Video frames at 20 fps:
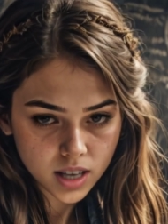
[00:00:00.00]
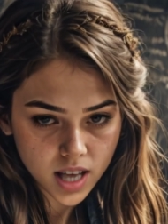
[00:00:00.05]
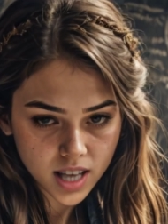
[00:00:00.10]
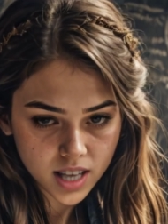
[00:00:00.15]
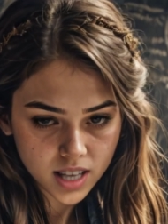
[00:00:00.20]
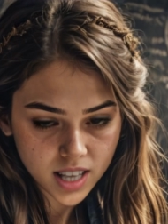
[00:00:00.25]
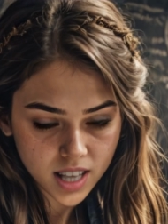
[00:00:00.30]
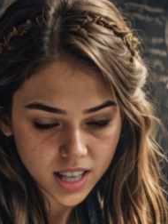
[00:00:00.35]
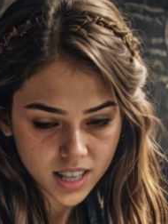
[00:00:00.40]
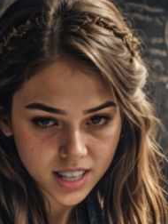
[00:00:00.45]

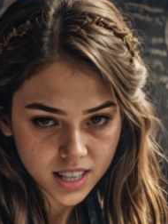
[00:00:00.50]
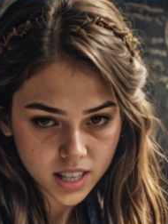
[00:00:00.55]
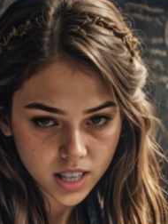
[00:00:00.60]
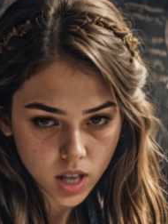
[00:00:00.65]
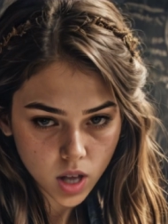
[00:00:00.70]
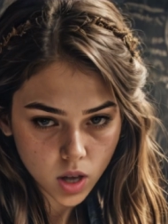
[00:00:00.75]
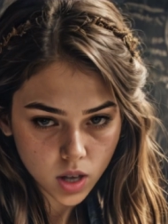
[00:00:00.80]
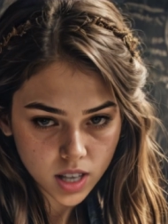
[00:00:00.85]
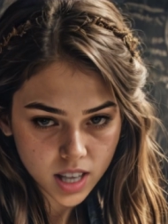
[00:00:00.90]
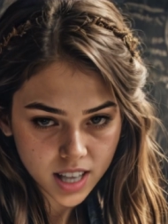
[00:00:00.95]
She is a
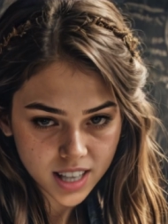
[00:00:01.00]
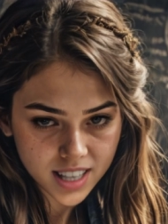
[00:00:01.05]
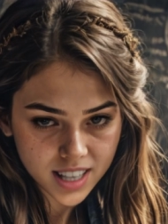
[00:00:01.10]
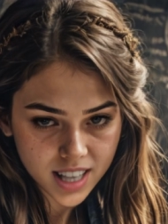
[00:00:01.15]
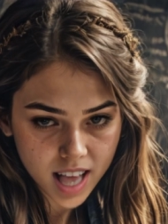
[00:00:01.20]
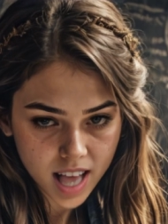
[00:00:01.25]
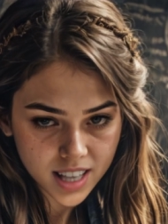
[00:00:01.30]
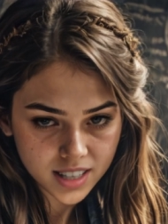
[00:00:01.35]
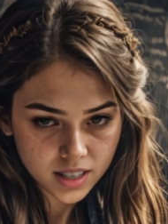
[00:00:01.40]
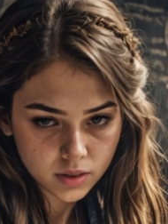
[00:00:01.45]
low-key
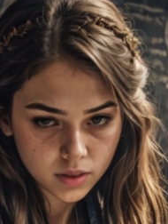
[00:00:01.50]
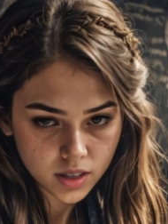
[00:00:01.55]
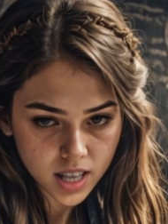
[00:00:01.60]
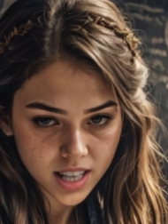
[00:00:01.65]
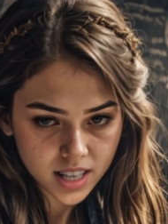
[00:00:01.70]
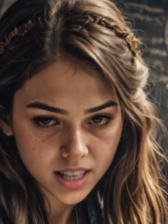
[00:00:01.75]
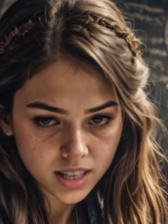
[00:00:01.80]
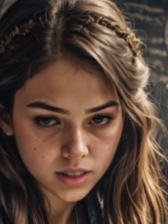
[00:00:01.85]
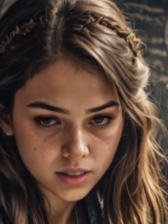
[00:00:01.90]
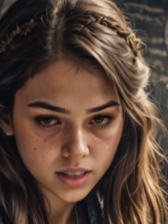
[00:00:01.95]
hater
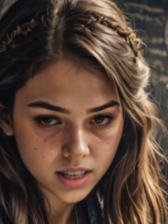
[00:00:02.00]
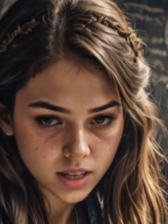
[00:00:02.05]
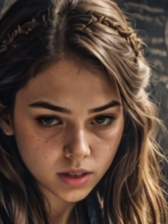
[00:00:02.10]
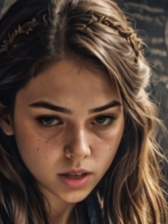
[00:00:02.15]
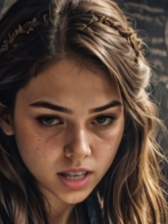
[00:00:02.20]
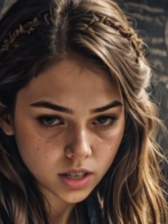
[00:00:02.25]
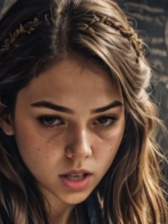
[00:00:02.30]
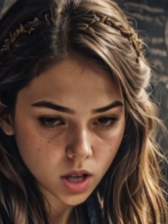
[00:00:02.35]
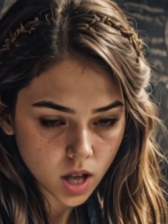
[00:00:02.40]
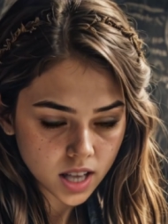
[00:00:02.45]
because her
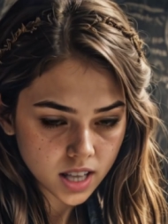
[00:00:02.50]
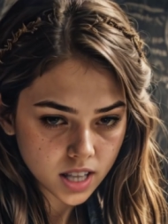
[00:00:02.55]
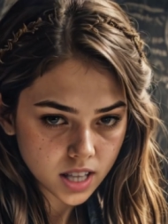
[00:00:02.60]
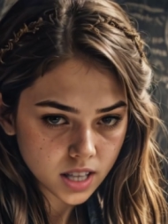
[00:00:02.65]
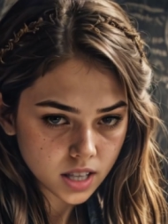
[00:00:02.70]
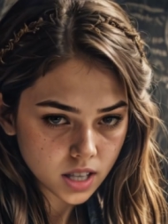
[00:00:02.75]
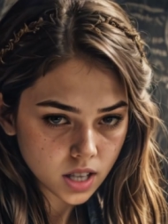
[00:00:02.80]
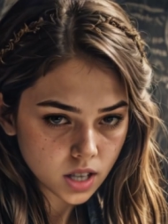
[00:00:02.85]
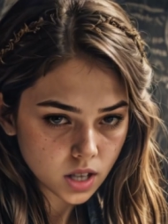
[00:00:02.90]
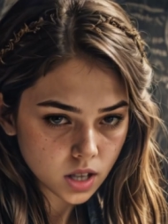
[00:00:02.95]
famous words are,
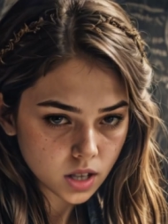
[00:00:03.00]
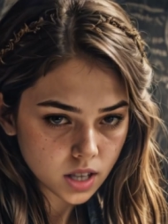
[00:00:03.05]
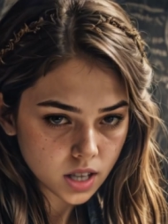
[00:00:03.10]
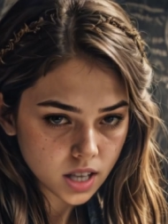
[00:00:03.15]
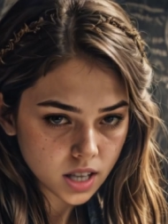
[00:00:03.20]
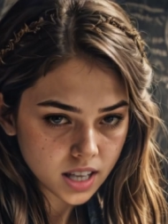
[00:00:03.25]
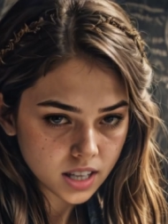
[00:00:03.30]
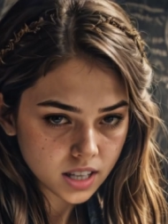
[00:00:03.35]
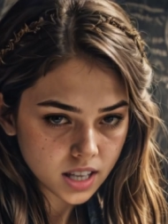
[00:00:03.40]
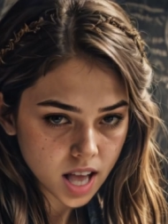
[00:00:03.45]
"Girl,
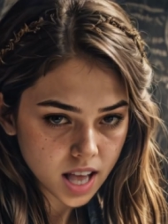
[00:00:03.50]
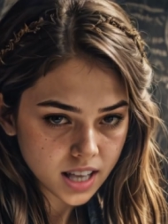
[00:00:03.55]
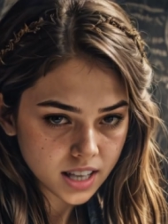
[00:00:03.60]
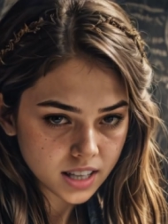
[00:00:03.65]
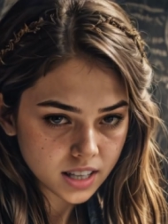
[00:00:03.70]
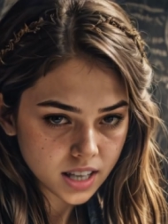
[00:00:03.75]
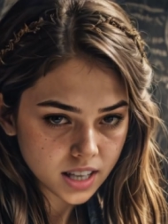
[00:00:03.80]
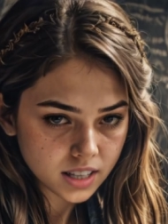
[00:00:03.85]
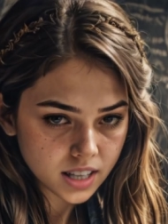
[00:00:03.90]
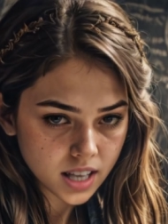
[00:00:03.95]

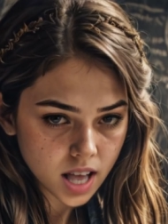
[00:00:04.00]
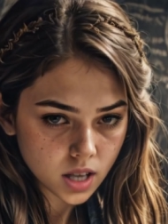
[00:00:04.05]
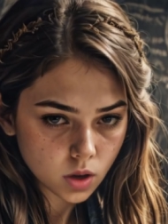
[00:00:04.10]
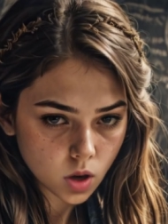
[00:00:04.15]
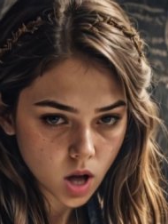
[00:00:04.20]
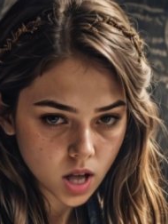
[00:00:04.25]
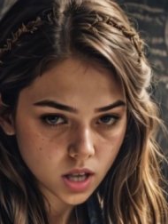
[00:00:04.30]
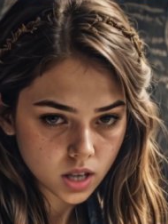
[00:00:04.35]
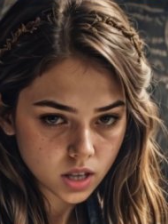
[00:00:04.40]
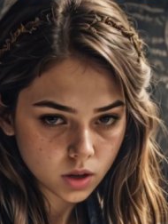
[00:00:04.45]
Jaden does not
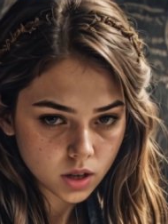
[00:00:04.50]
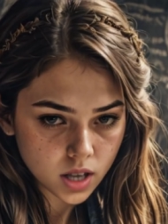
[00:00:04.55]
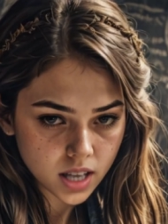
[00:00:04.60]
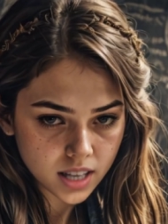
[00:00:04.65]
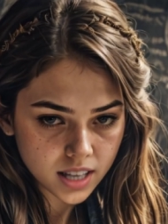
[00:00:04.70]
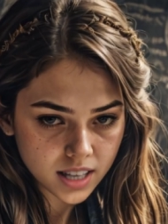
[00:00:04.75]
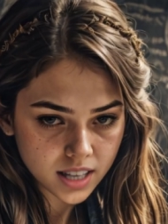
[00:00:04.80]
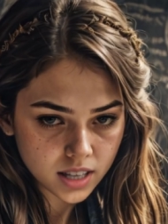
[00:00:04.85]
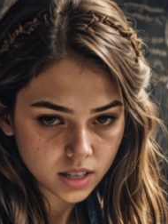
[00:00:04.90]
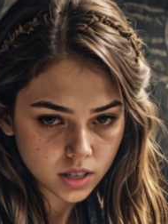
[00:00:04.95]
want you," but
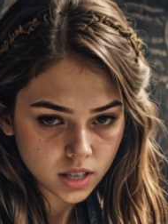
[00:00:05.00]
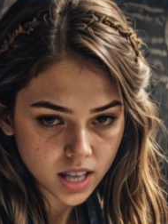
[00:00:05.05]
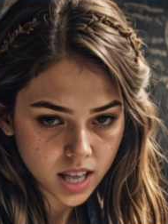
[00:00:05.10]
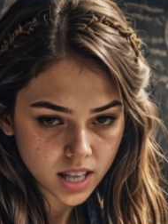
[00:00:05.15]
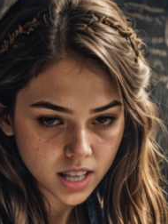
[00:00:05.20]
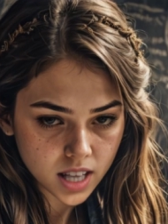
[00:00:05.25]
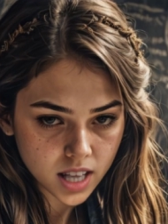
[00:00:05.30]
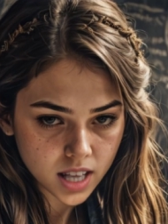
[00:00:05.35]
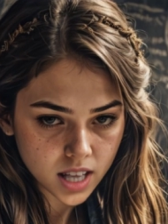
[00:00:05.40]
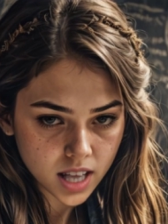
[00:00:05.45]
little
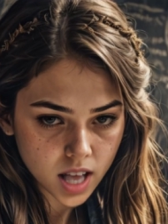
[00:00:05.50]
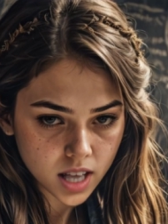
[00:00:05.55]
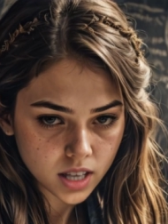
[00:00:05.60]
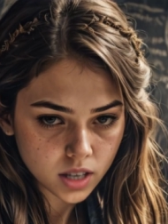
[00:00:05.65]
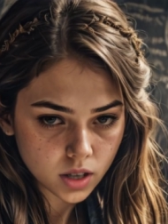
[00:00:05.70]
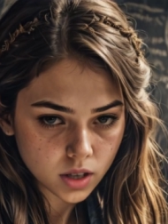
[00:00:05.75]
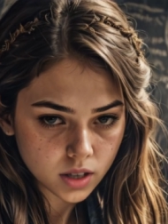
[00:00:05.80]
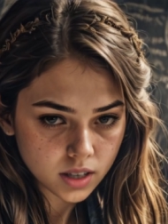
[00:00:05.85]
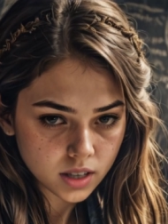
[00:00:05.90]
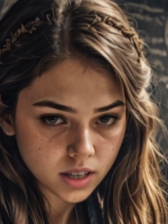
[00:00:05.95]
does she
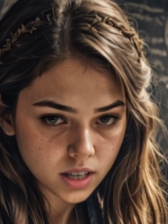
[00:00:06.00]
know.